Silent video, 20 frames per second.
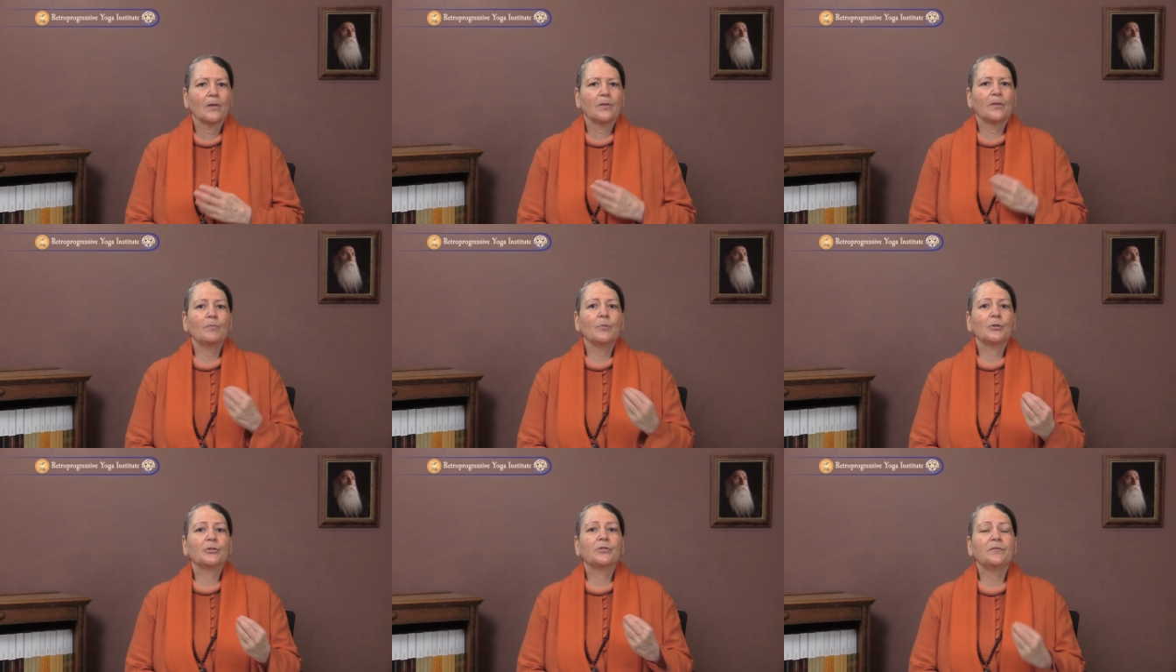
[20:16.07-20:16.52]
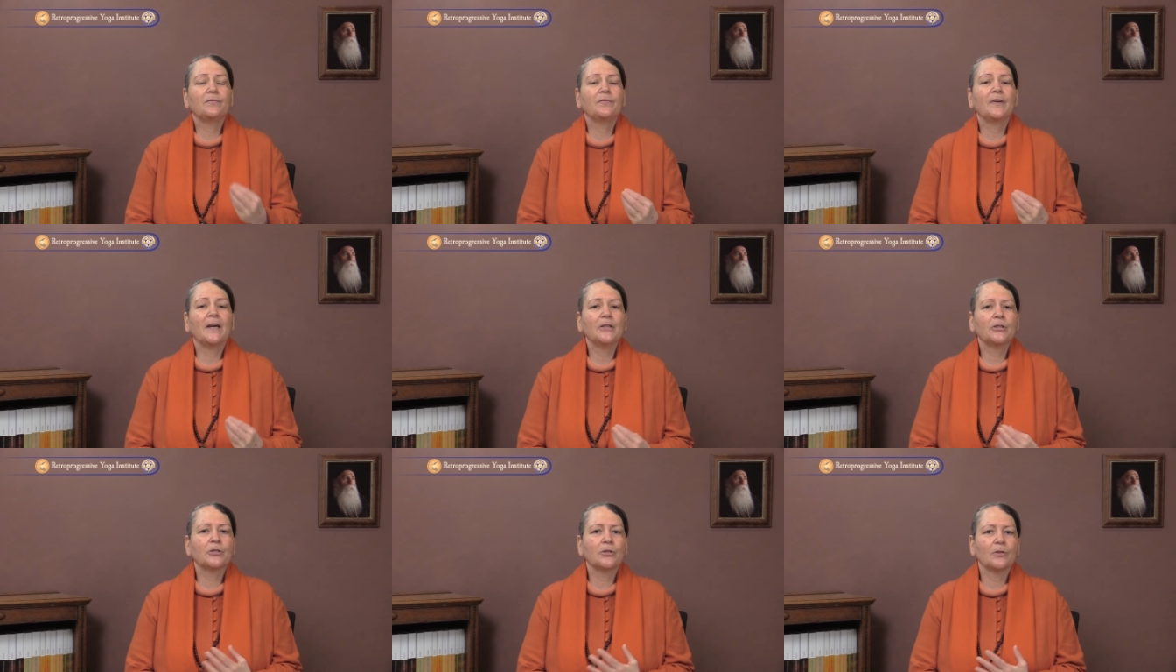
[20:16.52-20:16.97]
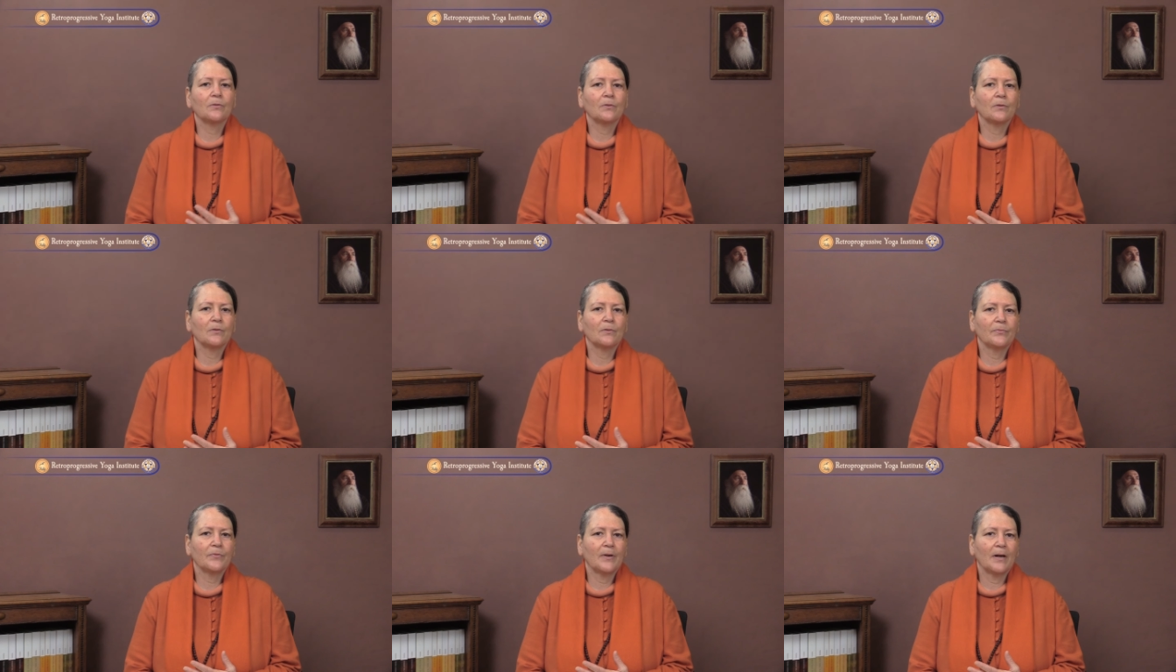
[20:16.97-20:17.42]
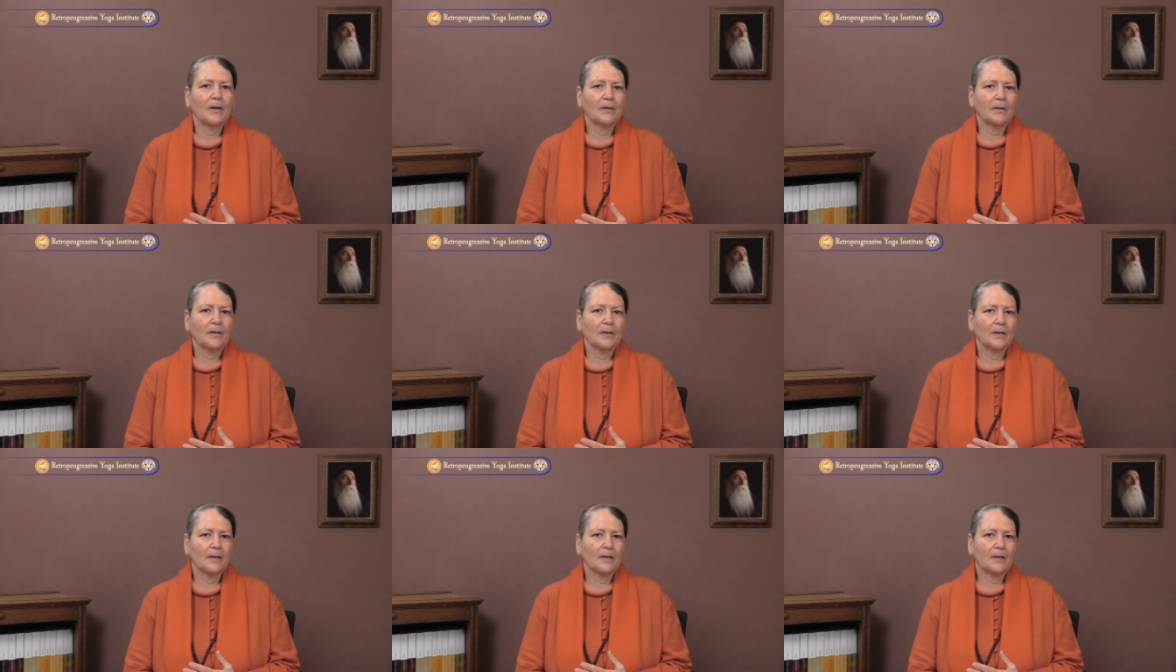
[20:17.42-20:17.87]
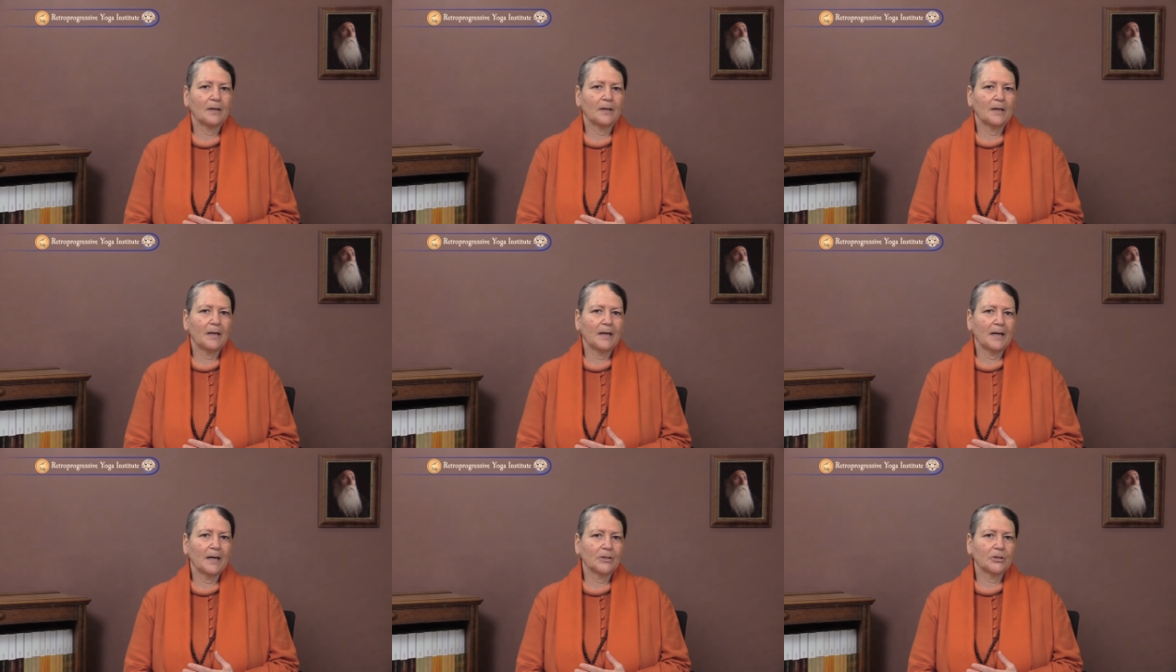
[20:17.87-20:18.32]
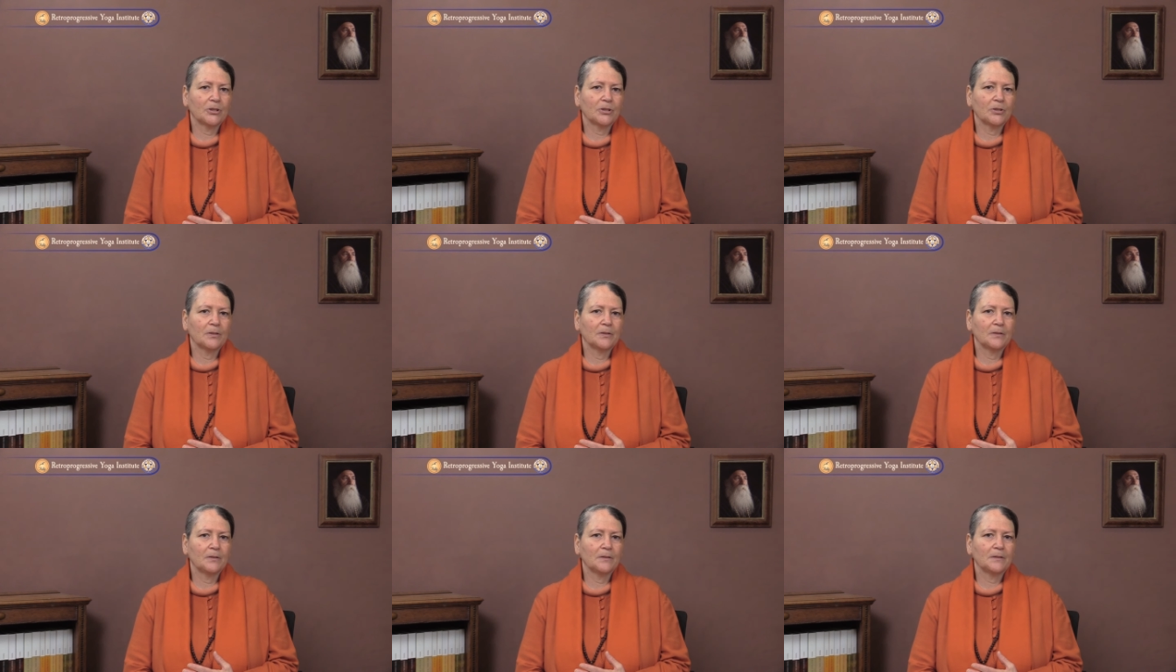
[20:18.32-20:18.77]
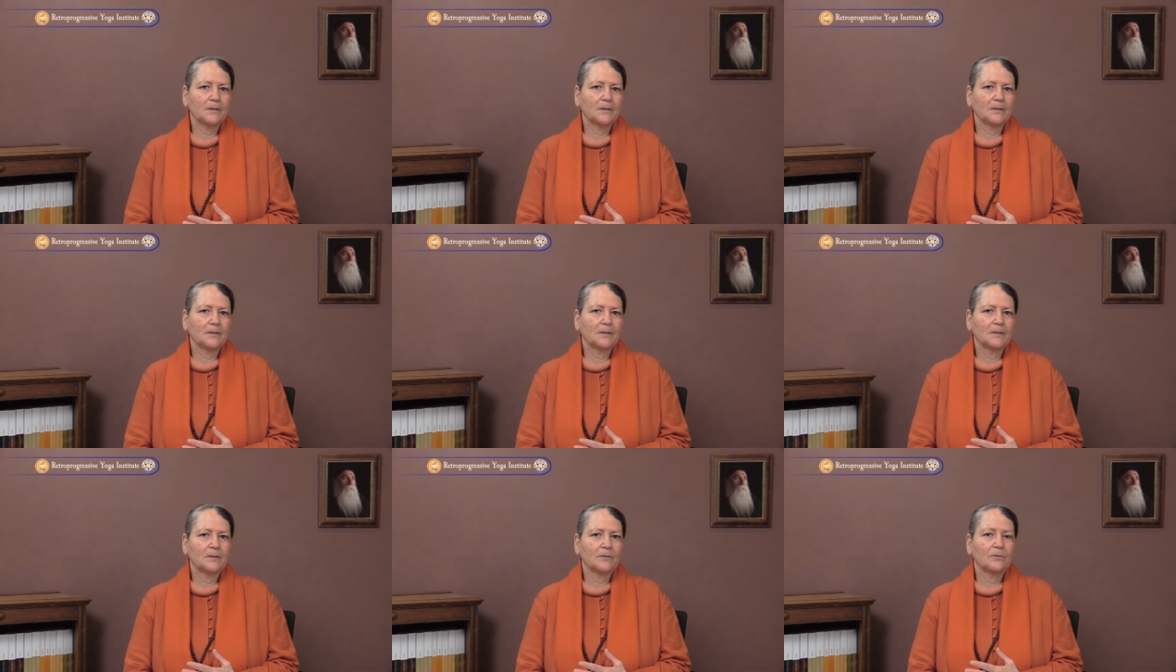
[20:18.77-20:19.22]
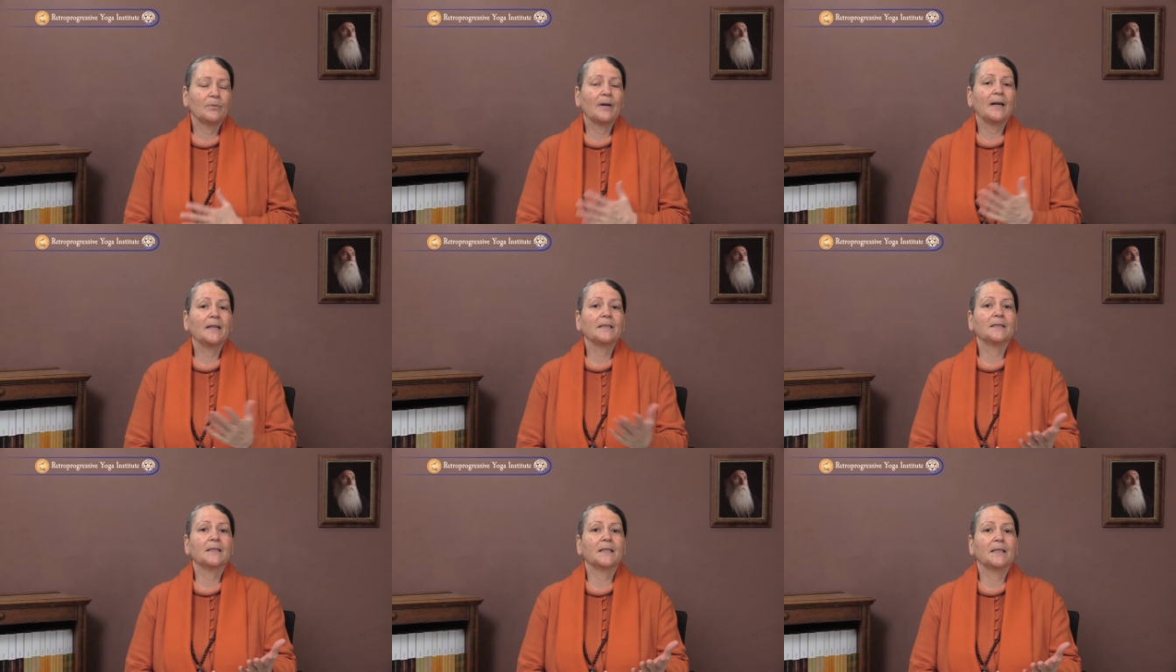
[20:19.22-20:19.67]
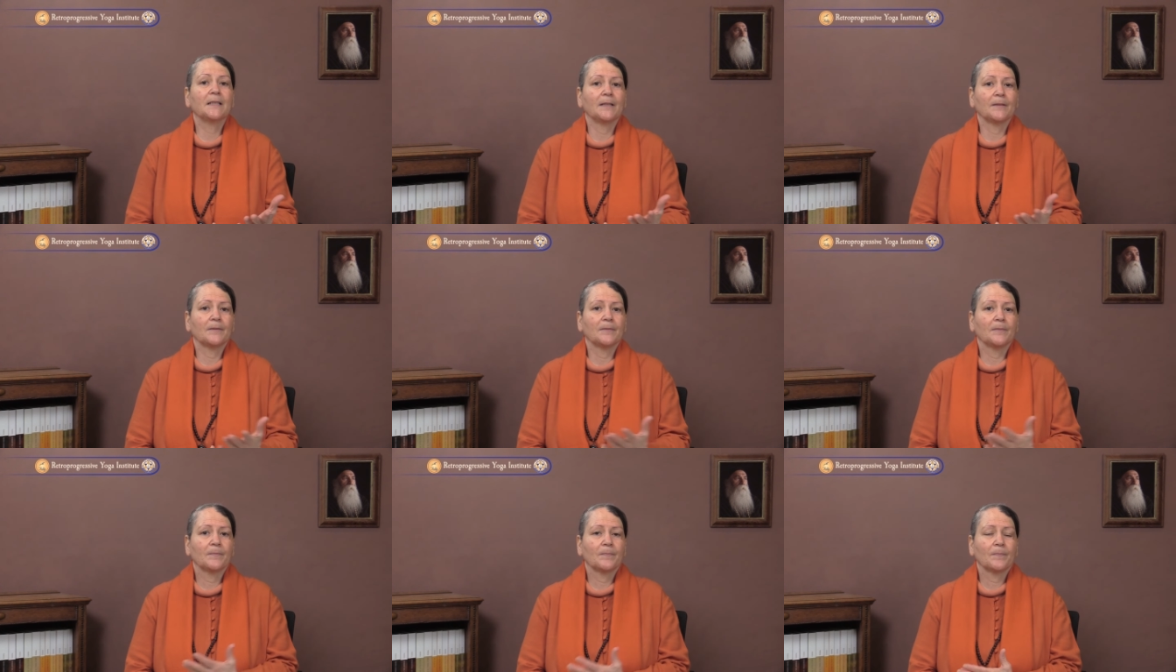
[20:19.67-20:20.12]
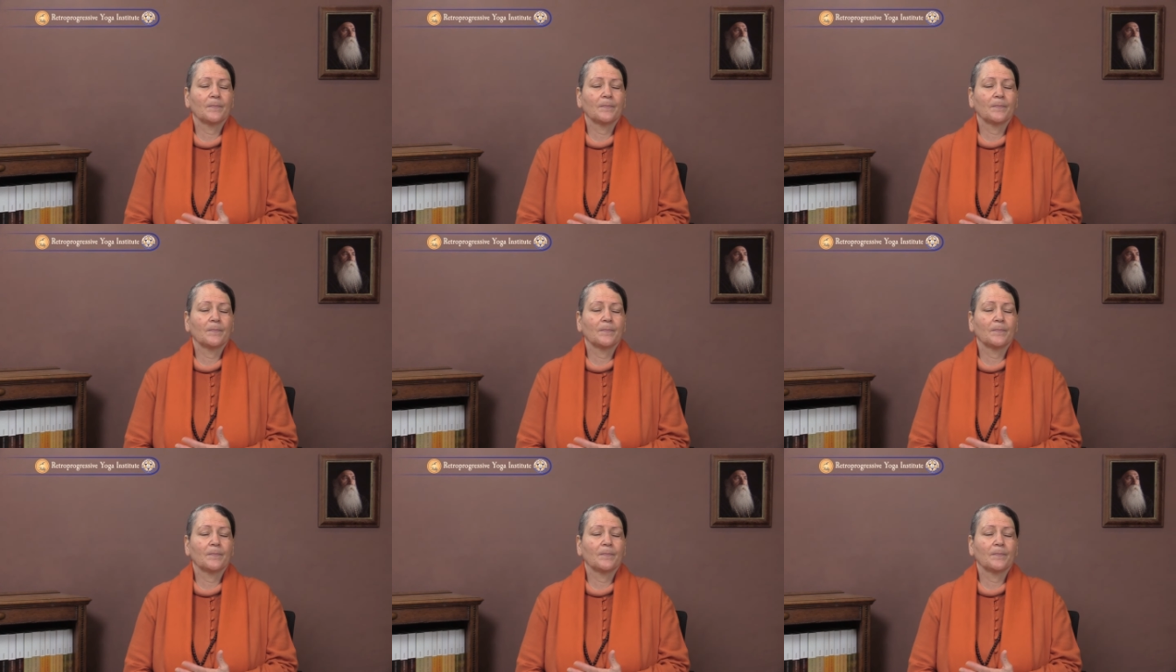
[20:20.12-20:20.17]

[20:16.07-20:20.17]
the motivation of our actions, rise again.